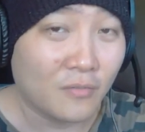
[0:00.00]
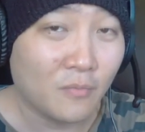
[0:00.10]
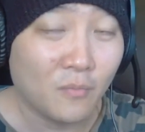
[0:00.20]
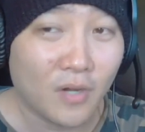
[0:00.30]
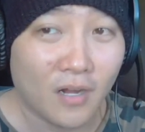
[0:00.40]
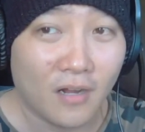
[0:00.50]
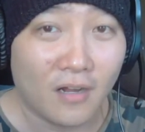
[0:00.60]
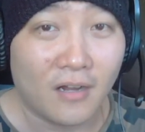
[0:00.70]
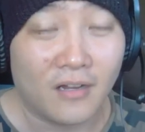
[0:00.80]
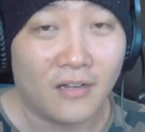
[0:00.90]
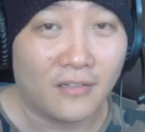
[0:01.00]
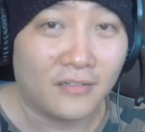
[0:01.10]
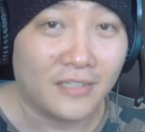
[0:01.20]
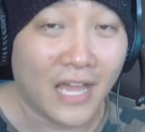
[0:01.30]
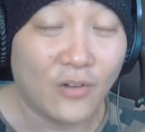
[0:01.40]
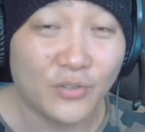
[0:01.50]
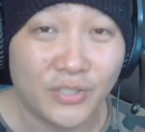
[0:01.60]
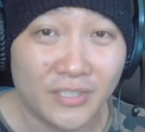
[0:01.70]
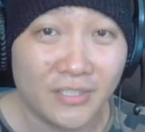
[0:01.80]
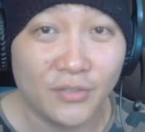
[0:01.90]
louder
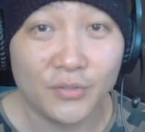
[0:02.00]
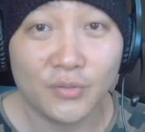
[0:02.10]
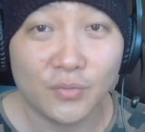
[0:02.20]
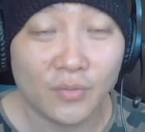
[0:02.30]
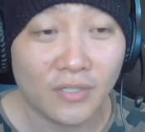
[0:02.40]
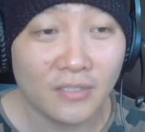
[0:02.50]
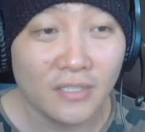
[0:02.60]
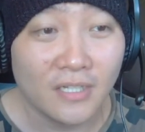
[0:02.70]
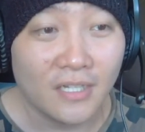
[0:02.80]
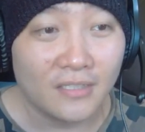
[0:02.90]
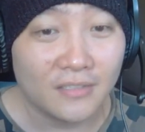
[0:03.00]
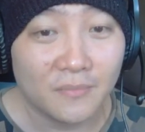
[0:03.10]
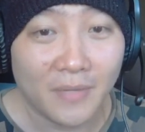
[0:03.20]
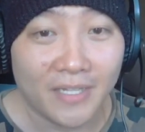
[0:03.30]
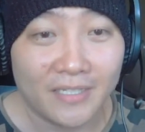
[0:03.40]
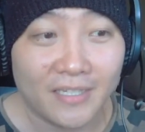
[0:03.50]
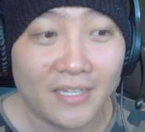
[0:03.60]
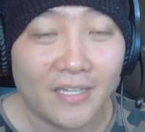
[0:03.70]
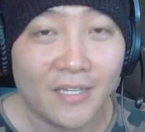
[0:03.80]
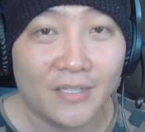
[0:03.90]
than usual, the mic
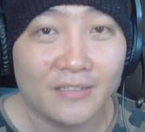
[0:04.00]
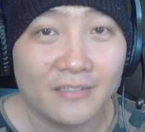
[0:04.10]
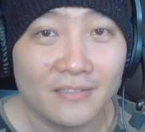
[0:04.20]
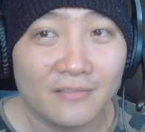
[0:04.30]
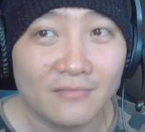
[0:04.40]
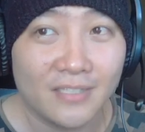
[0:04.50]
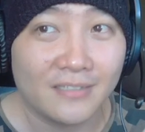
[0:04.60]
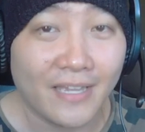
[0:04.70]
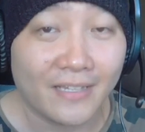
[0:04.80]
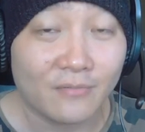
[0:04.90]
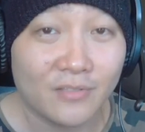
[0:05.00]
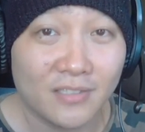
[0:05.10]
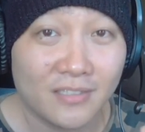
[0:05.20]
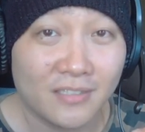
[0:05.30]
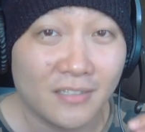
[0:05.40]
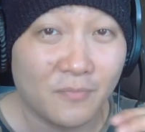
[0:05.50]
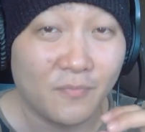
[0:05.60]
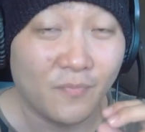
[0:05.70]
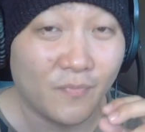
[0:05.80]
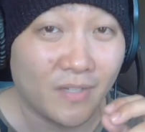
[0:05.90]
can detect the
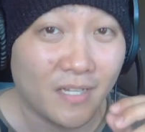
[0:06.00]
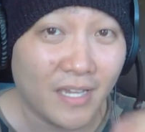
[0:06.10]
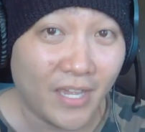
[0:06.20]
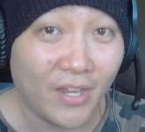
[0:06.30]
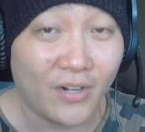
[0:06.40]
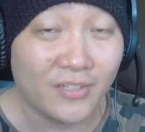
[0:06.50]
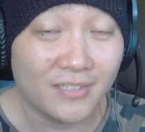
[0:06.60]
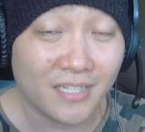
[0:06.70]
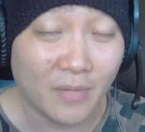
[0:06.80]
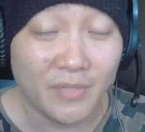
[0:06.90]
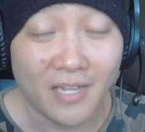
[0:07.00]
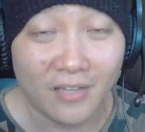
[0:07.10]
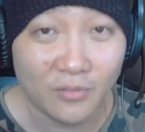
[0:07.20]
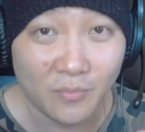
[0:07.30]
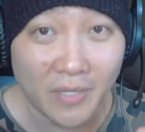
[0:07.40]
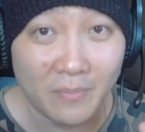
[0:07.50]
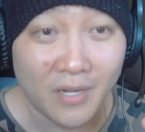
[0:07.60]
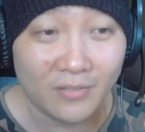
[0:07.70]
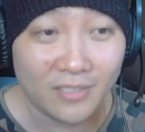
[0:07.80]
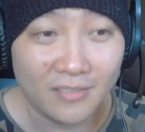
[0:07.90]
air that's coming out of my
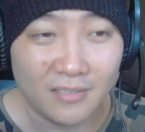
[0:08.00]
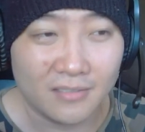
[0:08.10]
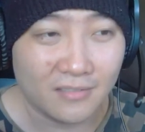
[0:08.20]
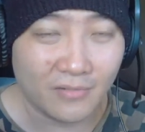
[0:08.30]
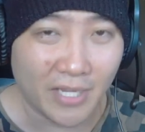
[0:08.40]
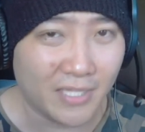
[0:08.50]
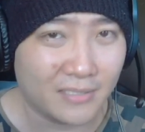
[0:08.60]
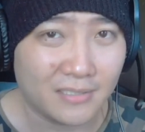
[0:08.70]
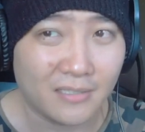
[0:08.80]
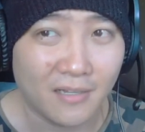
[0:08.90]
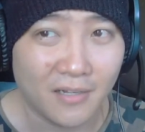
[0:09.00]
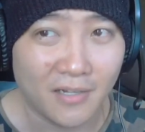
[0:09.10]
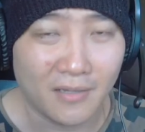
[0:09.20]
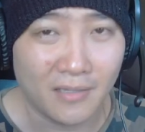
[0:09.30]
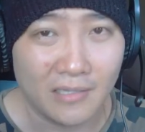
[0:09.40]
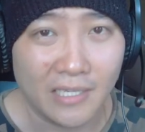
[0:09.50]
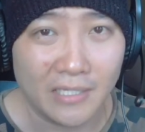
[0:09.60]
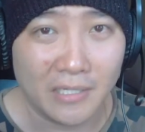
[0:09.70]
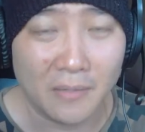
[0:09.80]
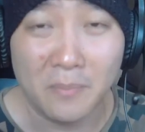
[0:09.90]
mouth, and it creates like
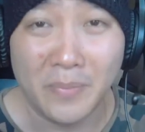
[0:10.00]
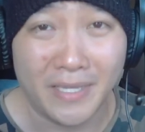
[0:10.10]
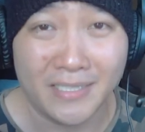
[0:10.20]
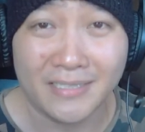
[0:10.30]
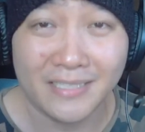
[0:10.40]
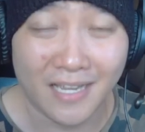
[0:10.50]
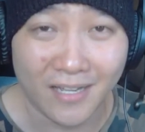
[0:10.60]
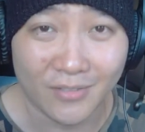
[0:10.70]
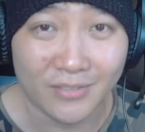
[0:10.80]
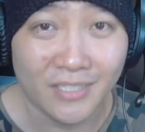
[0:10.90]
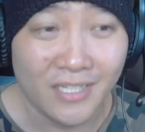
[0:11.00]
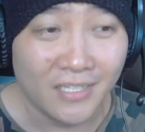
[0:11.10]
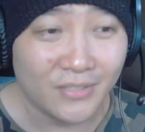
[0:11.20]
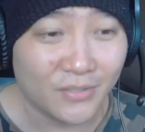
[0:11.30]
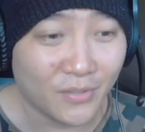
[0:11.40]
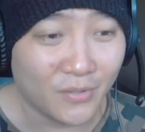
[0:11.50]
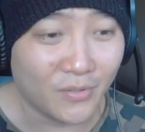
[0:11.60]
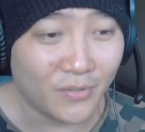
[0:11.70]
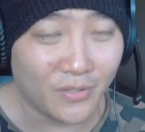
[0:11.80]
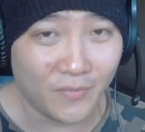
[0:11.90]
a bass sound.
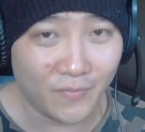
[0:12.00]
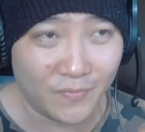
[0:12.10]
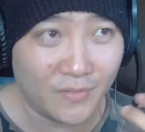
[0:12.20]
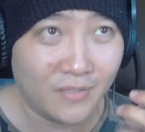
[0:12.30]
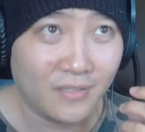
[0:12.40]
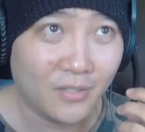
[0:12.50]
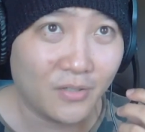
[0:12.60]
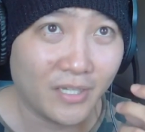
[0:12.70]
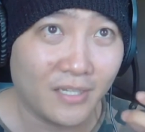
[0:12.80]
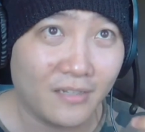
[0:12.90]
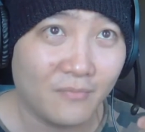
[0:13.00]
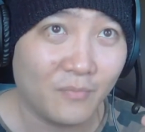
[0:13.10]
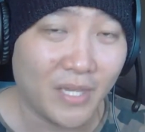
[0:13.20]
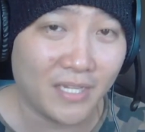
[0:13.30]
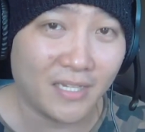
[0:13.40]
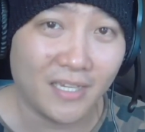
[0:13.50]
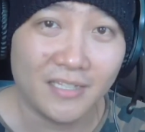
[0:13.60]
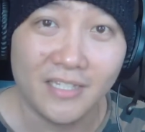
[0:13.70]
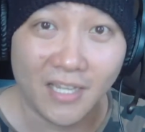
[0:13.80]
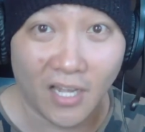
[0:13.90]
So if you can make a
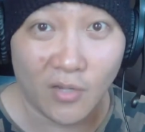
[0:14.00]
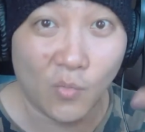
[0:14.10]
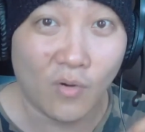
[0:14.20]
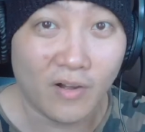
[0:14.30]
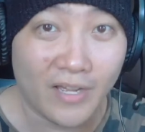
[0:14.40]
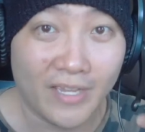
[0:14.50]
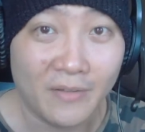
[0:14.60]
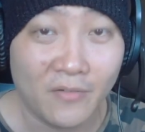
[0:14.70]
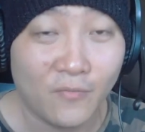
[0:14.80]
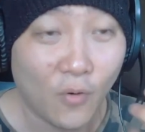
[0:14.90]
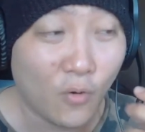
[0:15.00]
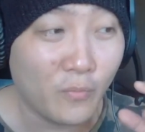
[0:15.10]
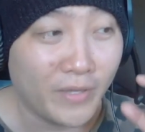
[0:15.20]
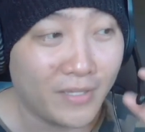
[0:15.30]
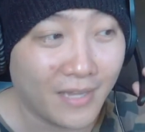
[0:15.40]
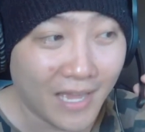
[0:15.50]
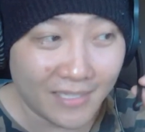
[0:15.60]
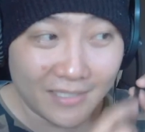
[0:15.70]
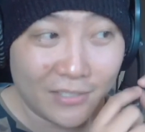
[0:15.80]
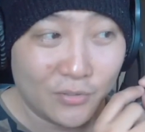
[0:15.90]
DIY foam and add
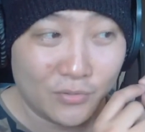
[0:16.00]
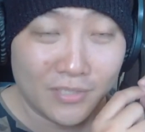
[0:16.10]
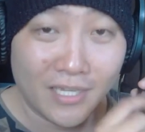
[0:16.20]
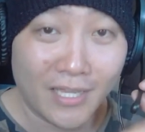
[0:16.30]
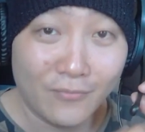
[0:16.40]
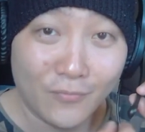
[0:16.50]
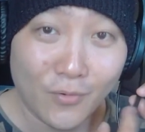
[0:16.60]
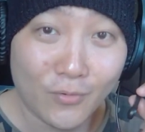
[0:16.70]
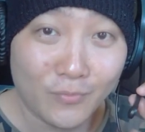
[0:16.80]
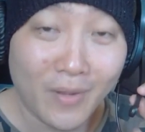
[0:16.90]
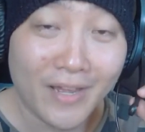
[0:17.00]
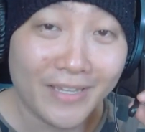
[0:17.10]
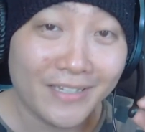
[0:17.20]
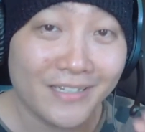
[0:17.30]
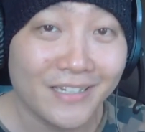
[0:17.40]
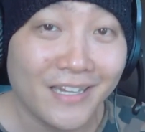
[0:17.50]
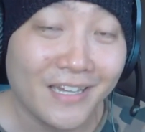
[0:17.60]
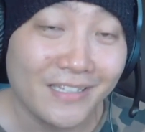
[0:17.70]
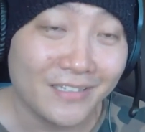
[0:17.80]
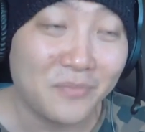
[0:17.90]
it to the headphone mic,
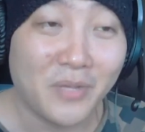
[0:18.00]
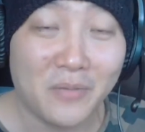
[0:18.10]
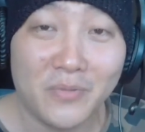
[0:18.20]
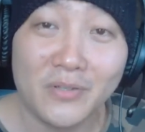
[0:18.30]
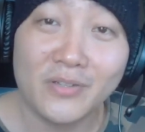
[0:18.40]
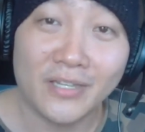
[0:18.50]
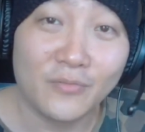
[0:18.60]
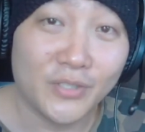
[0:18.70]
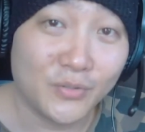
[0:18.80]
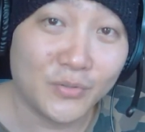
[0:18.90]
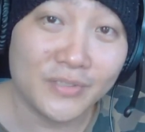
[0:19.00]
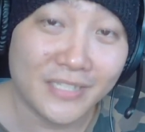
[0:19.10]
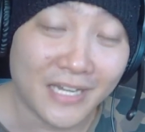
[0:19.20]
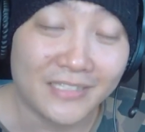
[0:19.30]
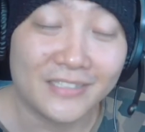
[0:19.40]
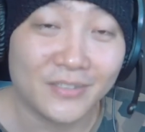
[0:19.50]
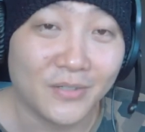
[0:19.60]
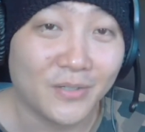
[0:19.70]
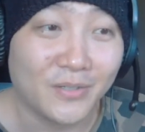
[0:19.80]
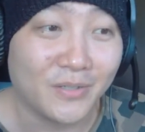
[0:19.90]
then maybe you can reduce that.
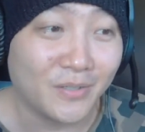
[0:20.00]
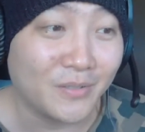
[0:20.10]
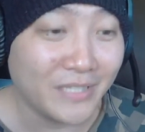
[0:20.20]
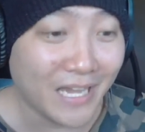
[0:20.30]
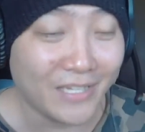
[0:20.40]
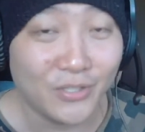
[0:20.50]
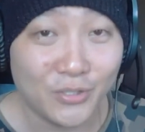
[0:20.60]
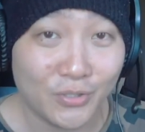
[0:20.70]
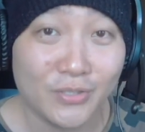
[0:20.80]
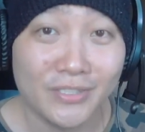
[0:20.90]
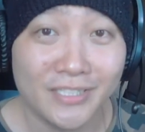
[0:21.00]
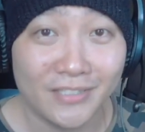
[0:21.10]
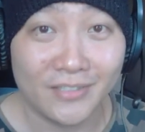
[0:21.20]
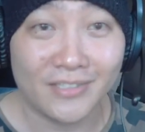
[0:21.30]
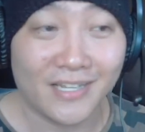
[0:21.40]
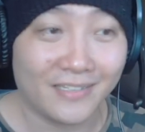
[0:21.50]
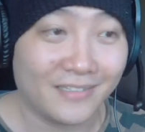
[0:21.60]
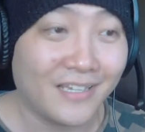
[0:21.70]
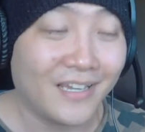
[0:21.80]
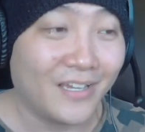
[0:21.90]
So yeah, you should consider that
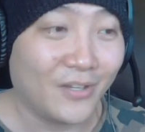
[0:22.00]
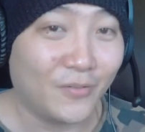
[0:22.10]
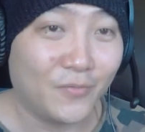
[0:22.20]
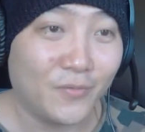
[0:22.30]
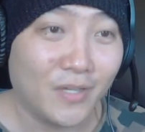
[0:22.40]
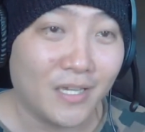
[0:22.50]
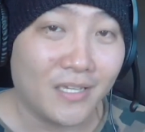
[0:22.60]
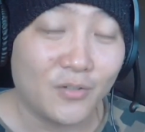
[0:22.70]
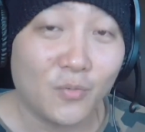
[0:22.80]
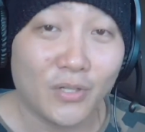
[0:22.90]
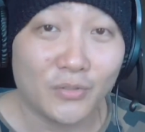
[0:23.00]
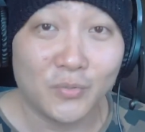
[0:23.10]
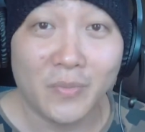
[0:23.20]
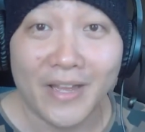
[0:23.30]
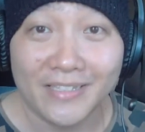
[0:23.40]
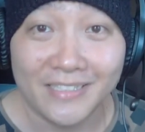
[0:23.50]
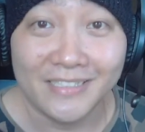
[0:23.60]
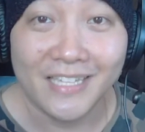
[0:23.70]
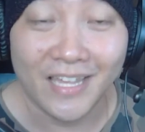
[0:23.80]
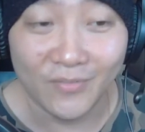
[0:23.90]
if you want to buy this
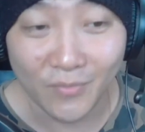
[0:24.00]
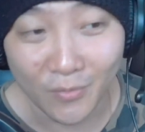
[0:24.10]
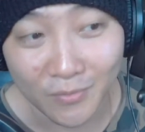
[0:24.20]
headphone.